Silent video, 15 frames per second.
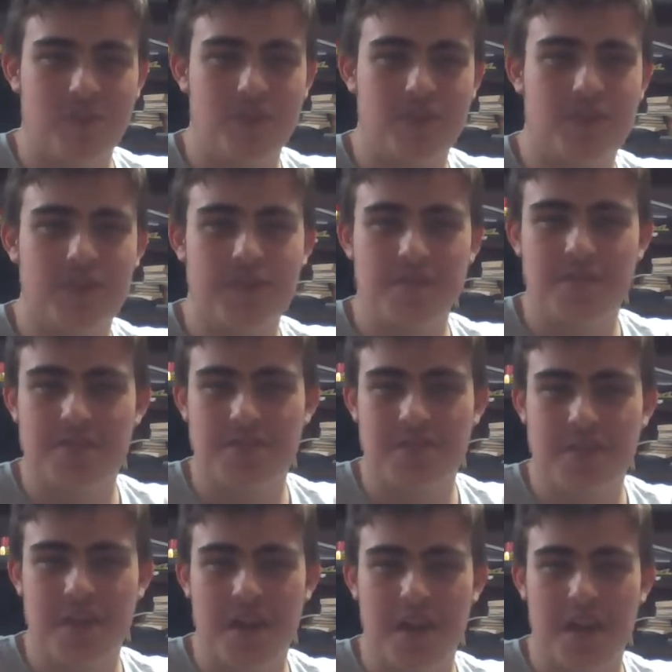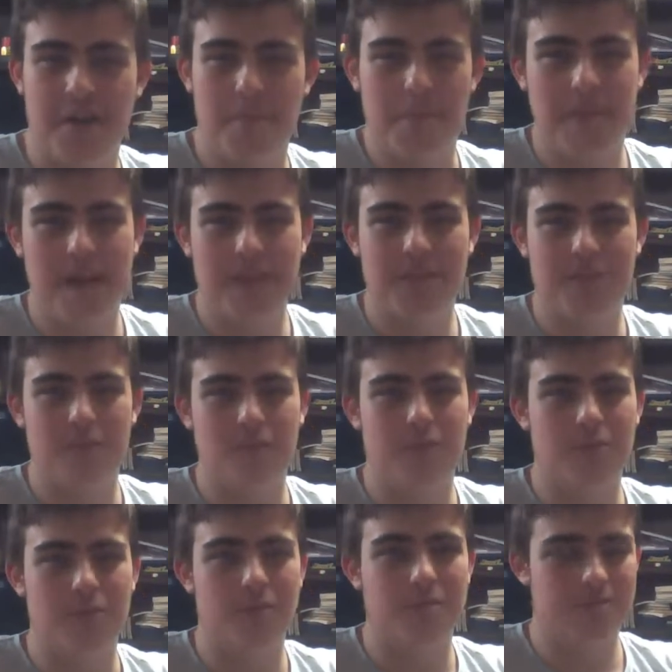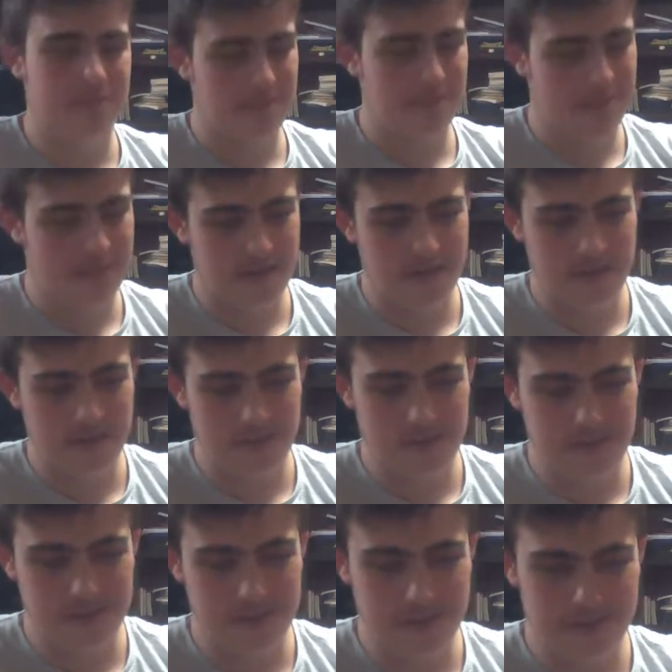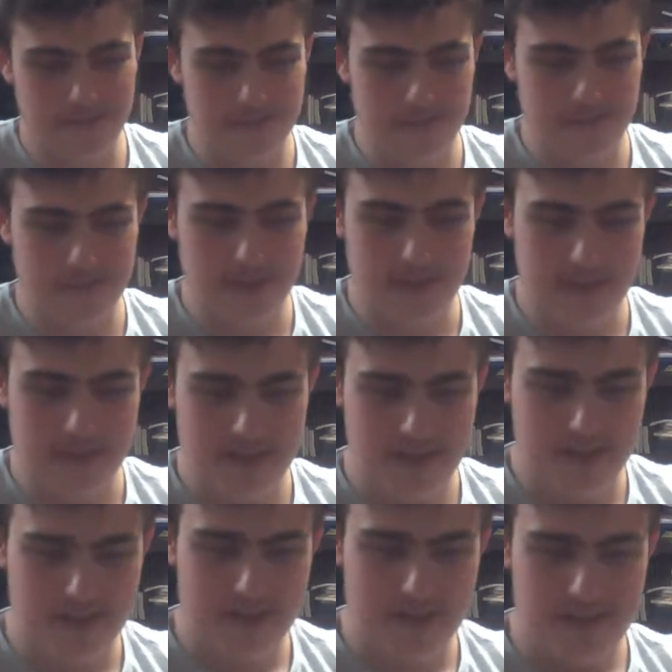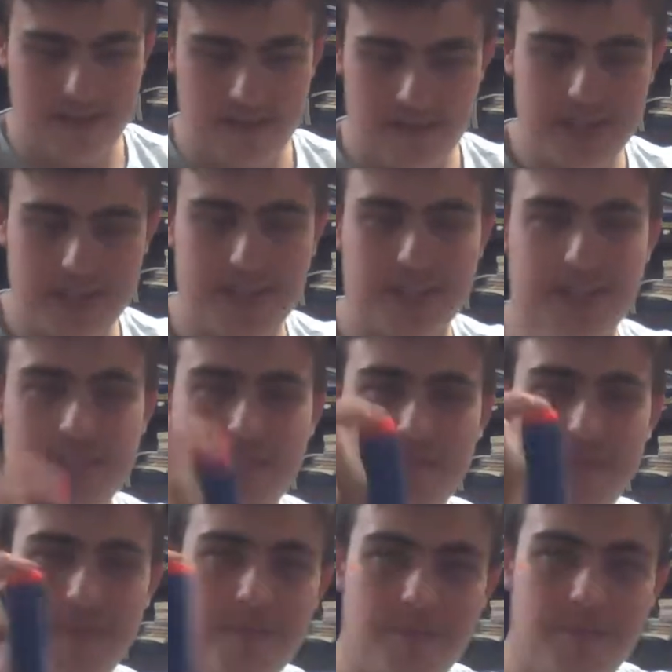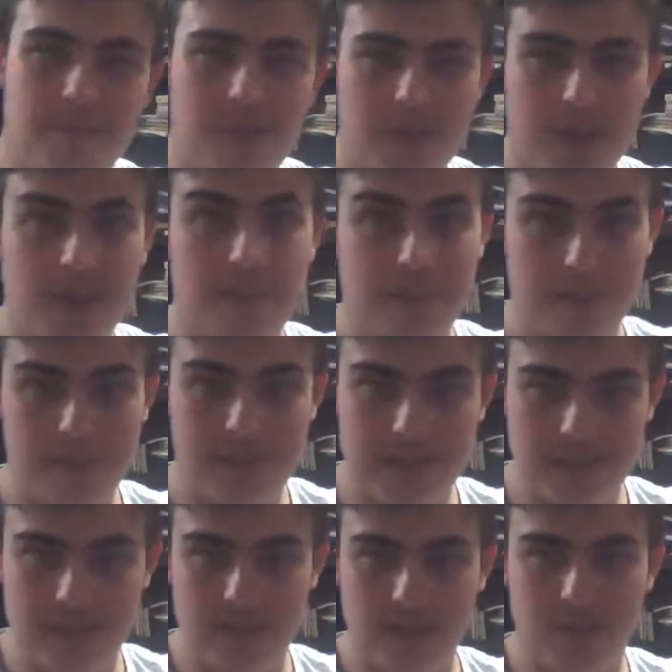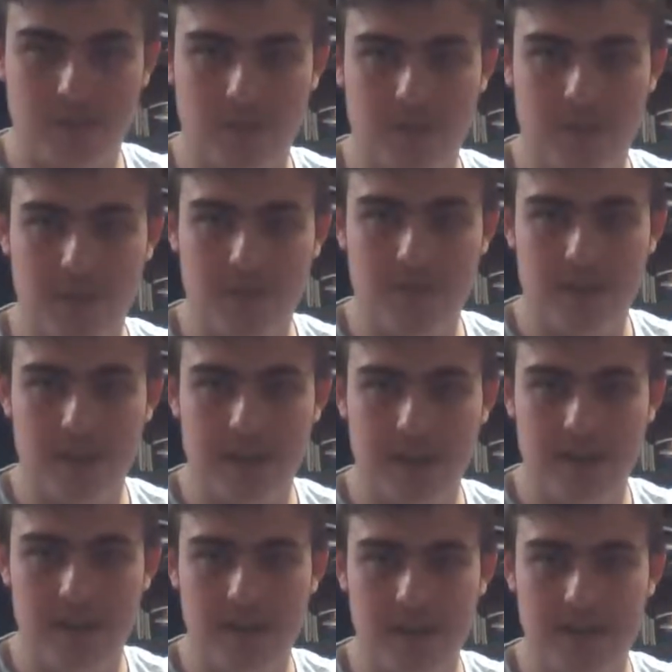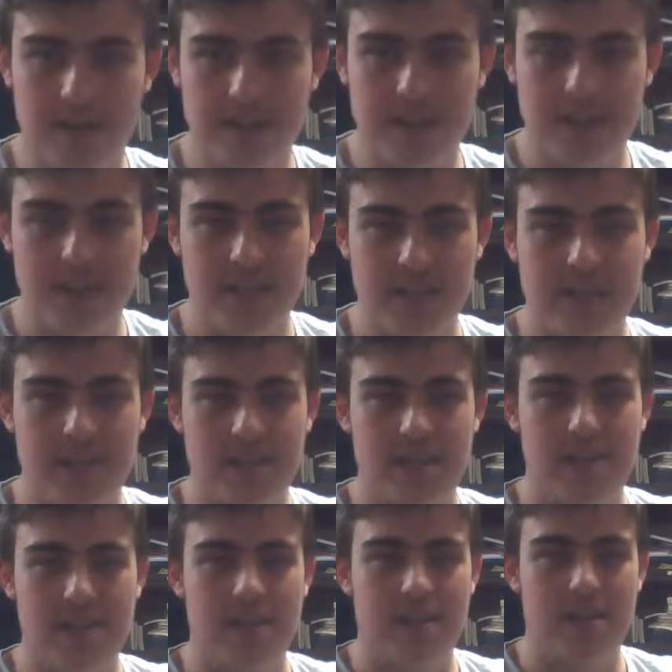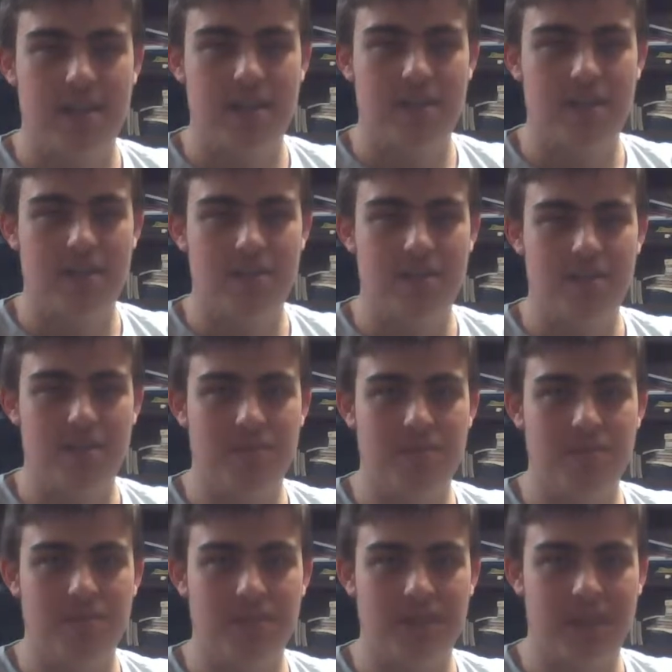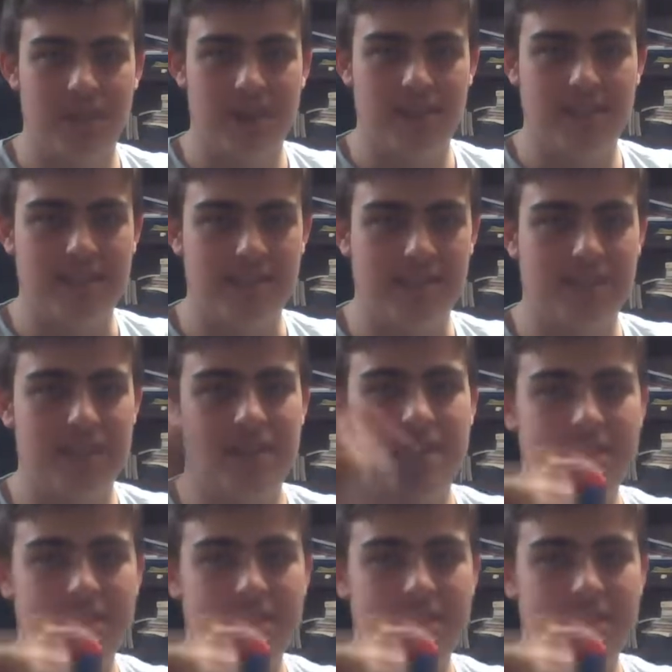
Also, at the war a while back, turns out someone before he implemented the law that you can't use hard-tip